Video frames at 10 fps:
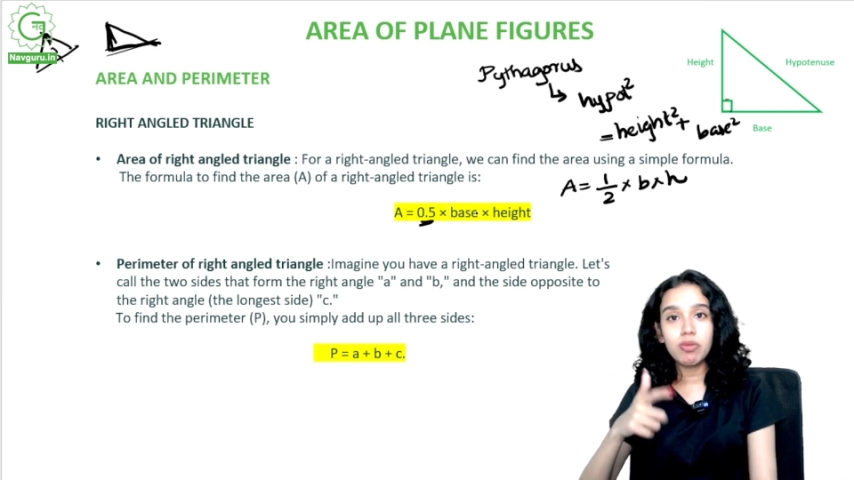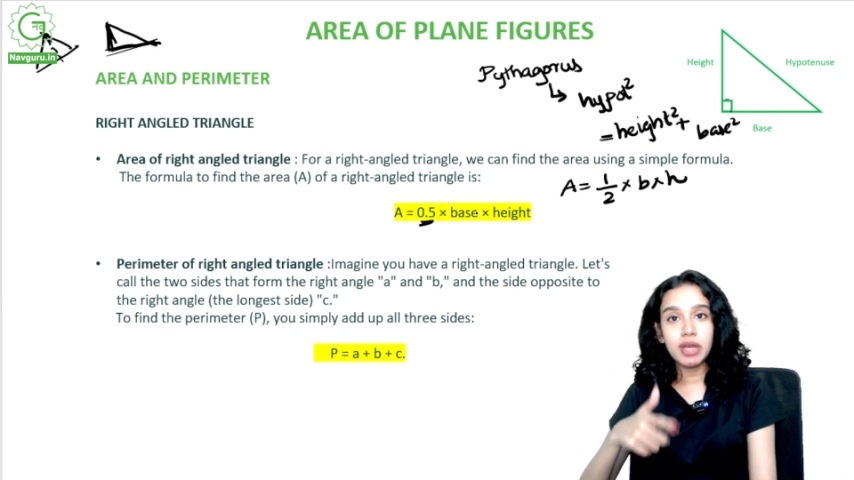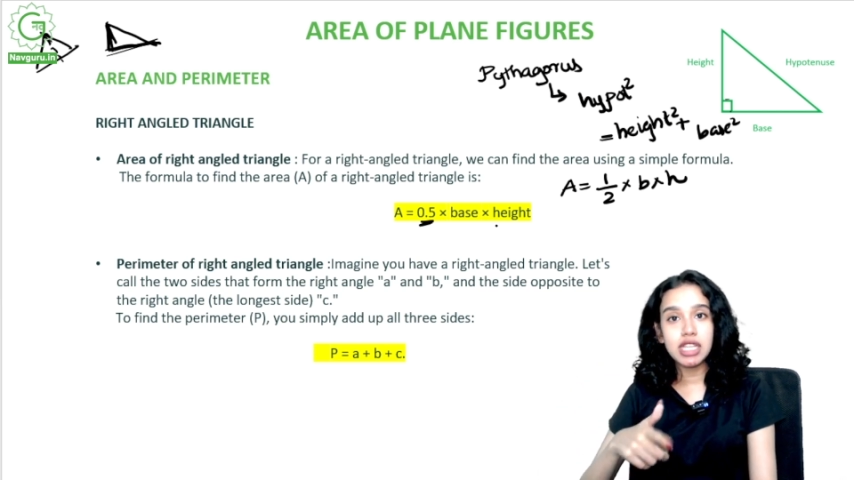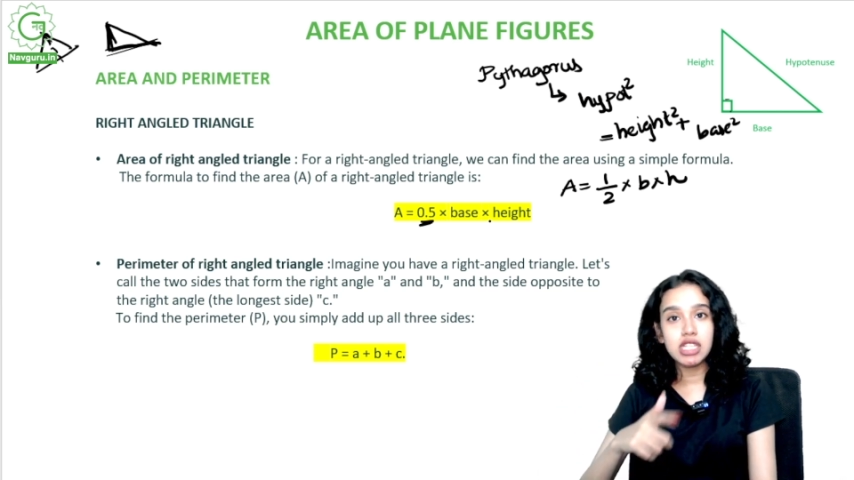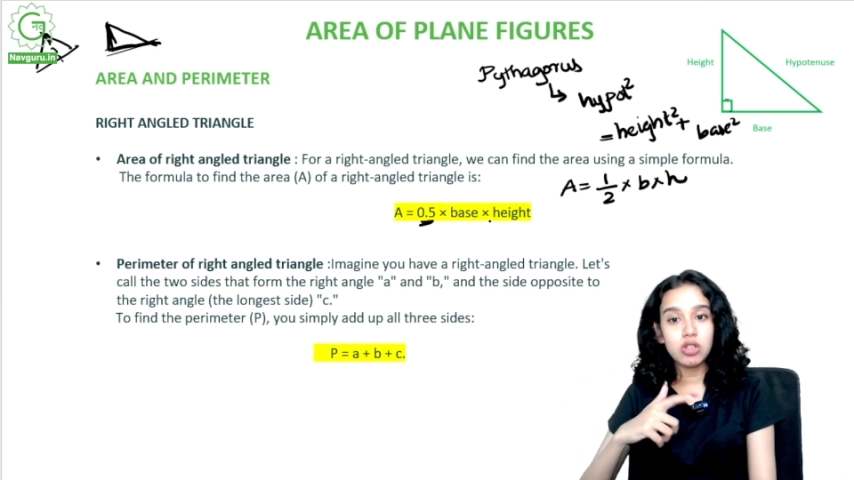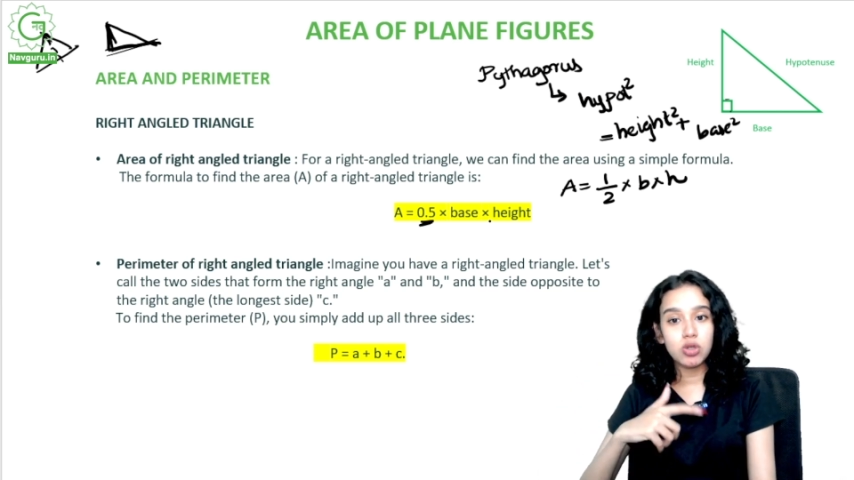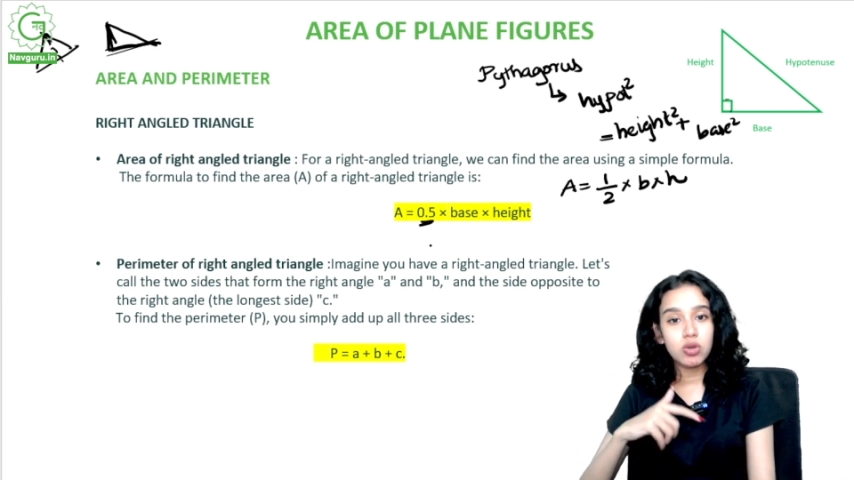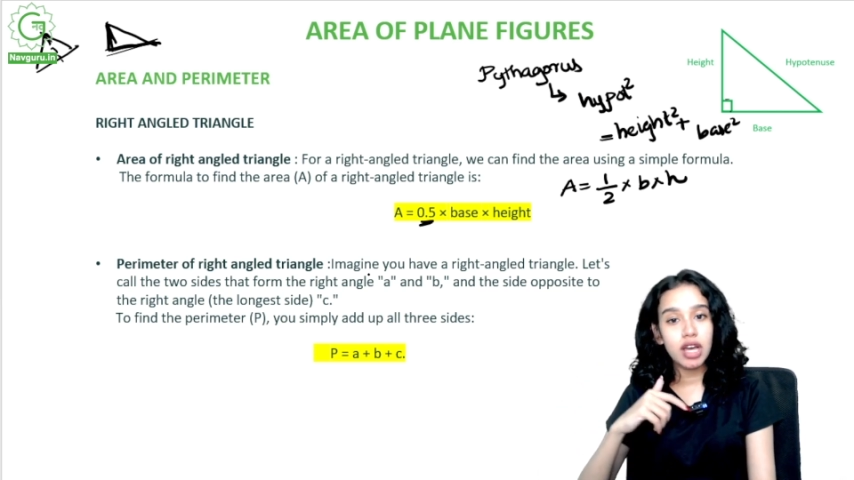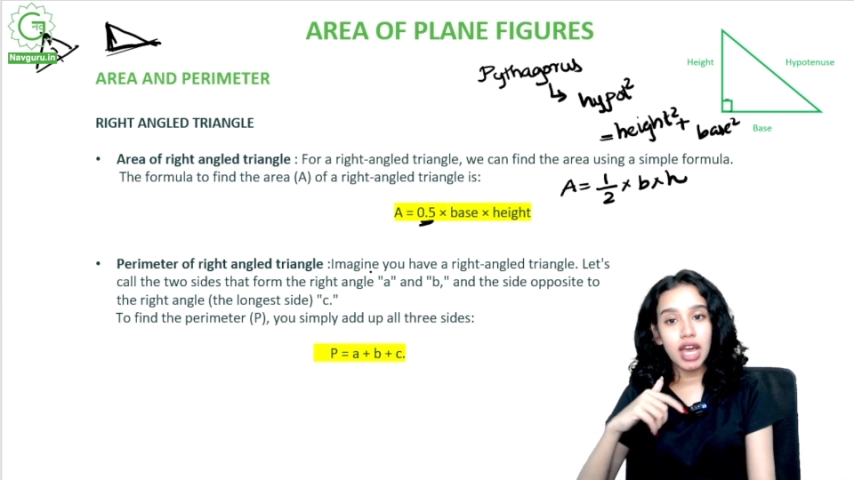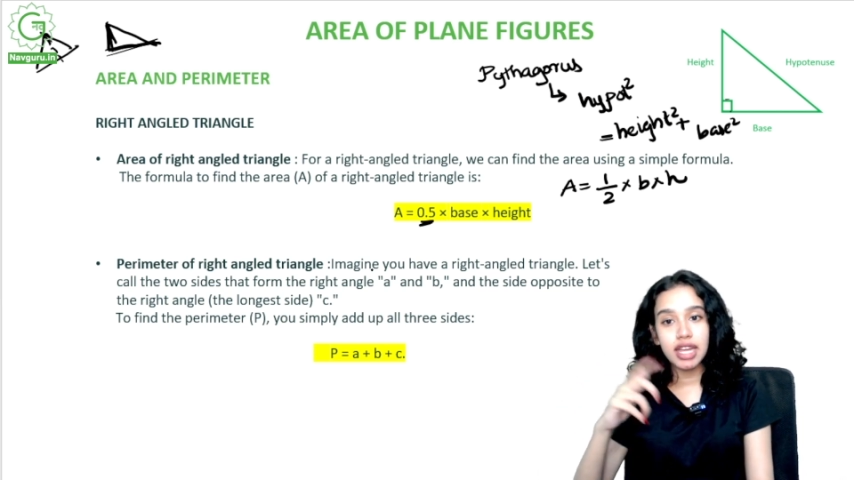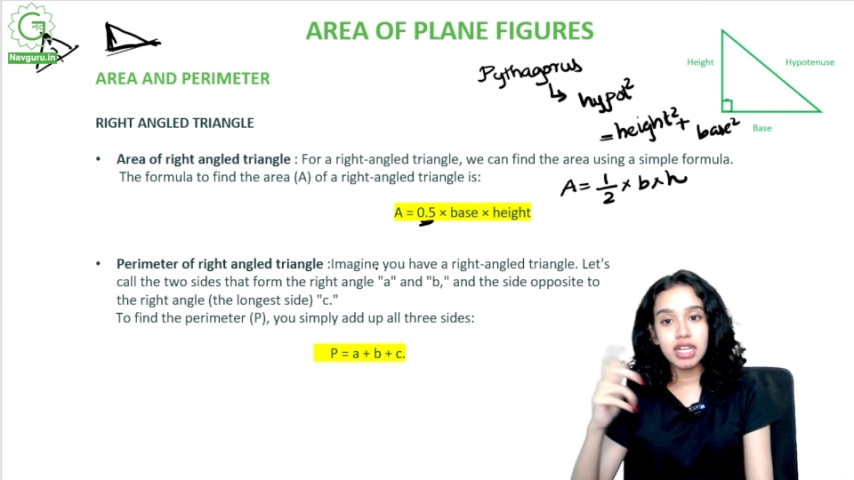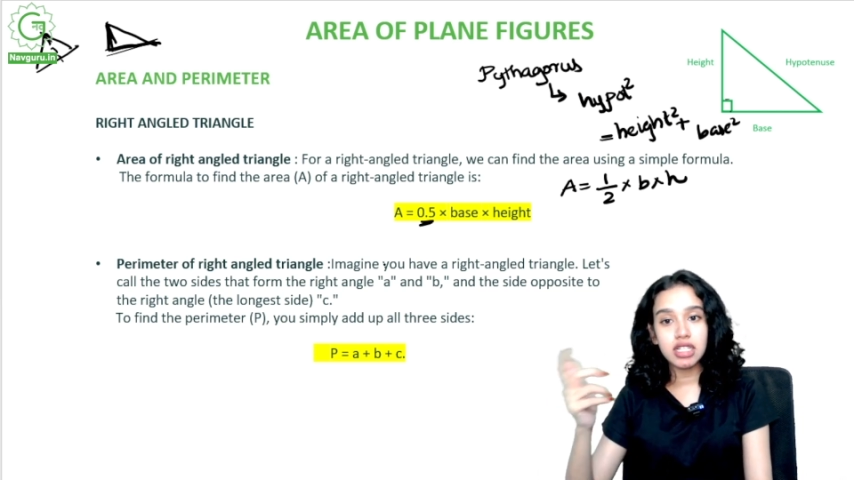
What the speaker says: base into height